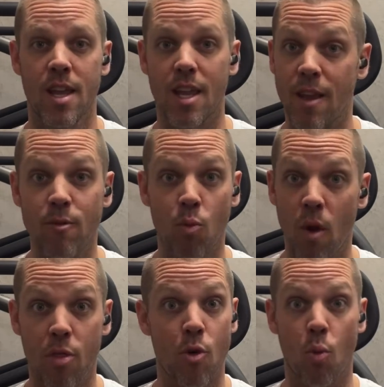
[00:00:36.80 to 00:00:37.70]
even
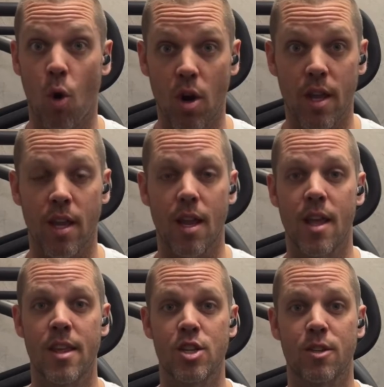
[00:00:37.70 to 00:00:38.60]
with their walking,
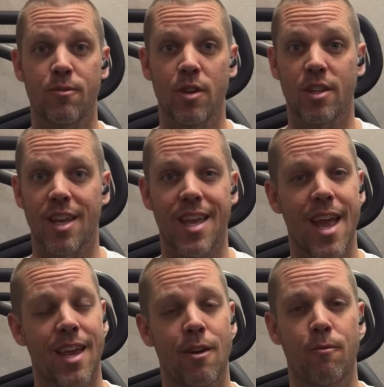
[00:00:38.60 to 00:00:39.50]
and they just feel like they
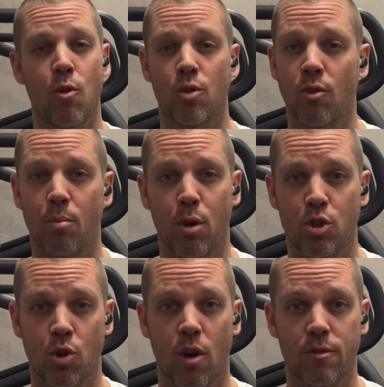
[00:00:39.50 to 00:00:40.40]
can't get a forceful
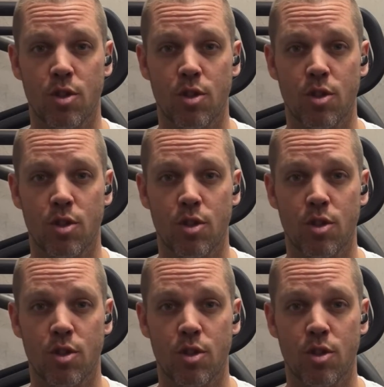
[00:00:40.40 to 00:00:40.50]
push off.